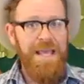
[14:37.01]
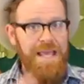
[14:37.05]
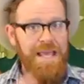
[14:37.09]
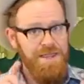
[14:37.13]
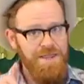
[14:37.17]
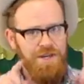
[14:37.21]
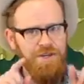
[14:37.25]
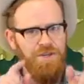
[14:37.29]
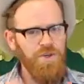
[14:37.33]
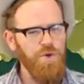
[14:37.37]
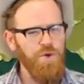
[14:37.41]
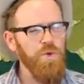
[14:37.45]

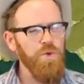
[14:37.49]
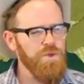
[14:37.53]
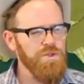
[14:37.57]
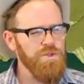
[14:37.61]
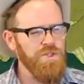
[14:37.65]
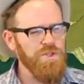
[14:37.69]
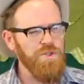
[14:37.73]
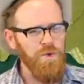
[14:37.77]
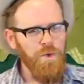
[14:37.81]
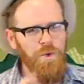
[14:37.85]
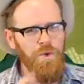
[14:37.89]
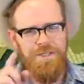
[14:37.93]
They're cool
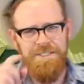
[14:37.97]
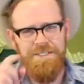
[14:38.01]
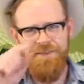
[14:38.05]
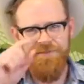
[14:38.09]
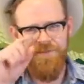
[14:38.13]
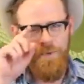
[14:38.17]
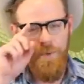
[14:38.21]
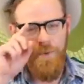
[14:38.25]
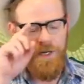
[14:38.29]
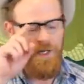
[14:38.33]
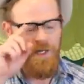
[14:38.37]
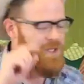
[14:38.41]
stories if
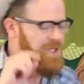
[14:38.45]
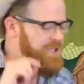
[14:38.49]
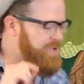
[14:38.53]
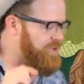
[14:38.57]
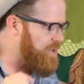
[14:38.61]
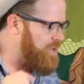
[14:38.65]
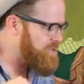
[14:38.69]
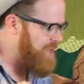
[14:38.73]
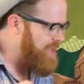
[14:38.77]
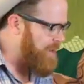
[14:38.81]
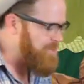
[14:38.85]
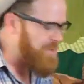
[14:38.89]
you want to look
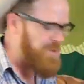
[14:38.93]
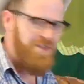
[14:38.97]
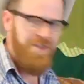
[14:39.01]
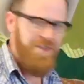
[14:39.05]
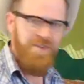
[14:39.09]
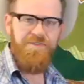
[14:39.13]
those up with your